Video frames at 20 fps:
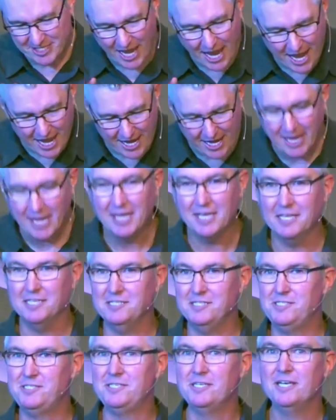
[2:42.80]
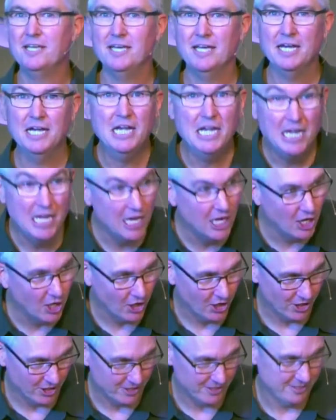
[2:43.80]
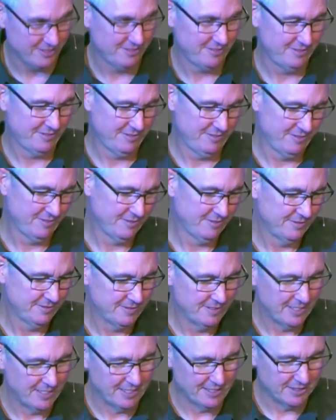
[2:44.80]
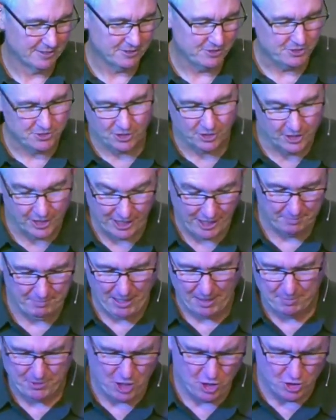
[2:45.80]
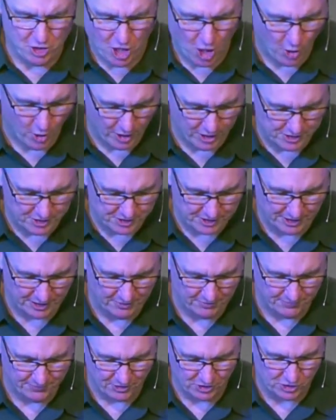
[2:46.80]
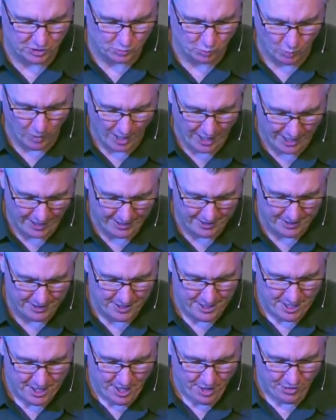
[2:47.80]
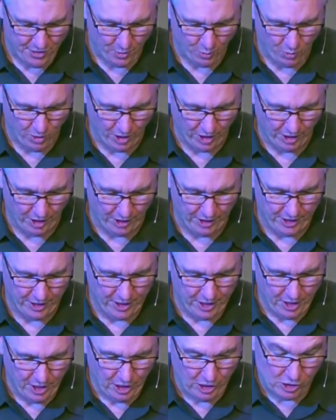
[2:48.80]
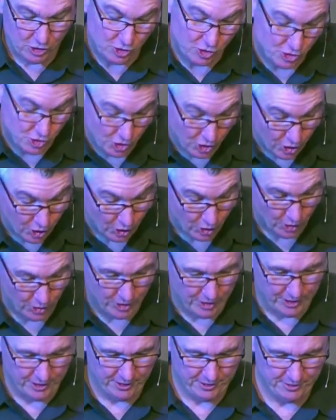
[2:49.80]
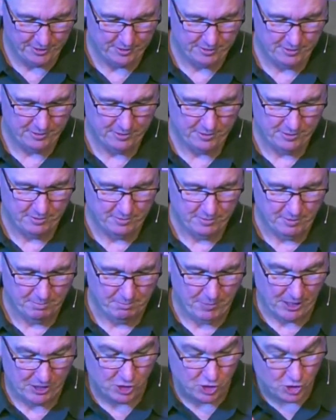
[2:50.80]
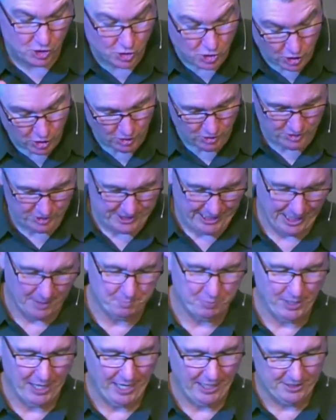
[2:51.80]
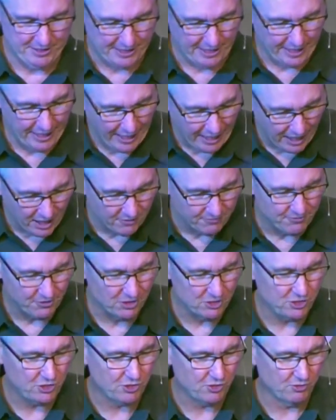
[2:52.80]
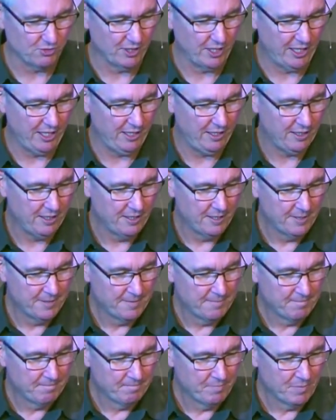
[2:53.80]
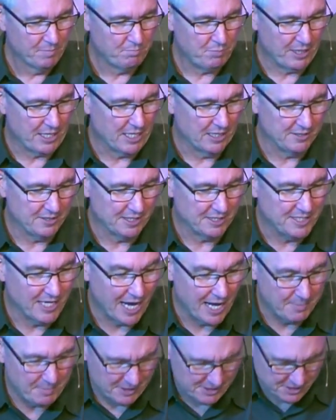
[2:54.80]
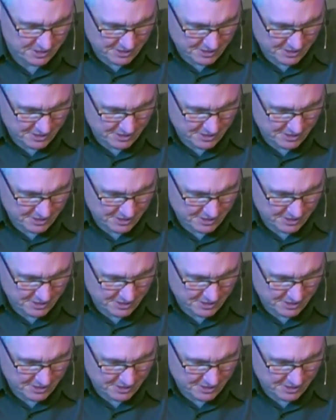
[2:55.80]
day is near. Certainly, maybe you noticed in verse 1 the word soon, must soon take place, and at the end of verse 3. Because the time